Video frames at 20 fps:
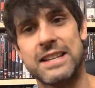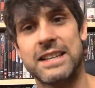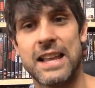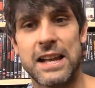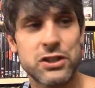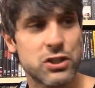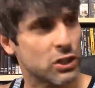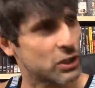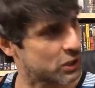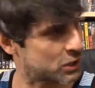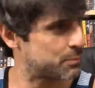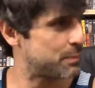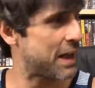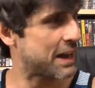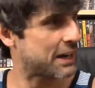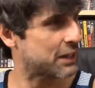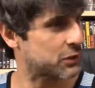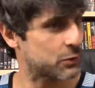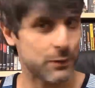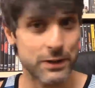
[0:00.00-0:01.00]
And then she looks
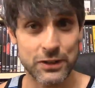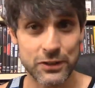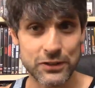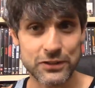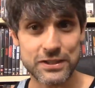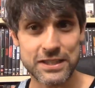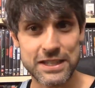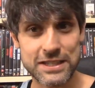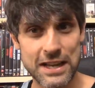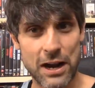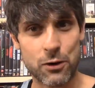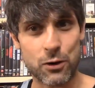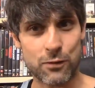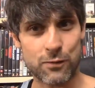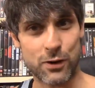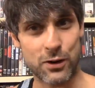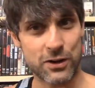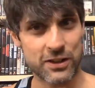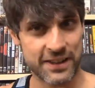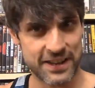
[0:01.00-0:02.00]
back at the window and sees Howard
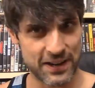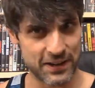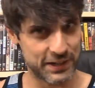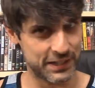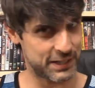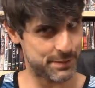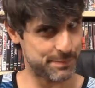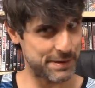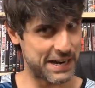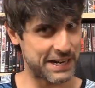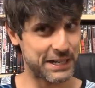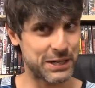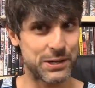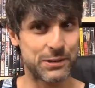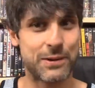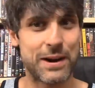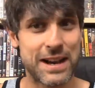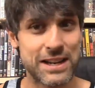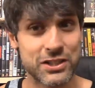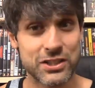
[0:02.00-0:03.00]
Vernon carrying the body
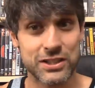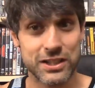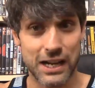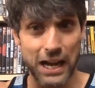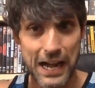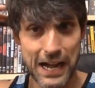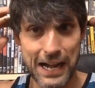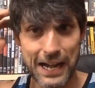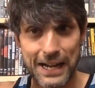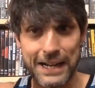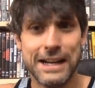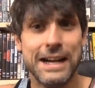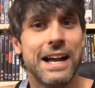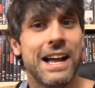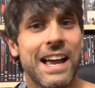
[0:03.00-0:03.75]
away. And she's like, ah.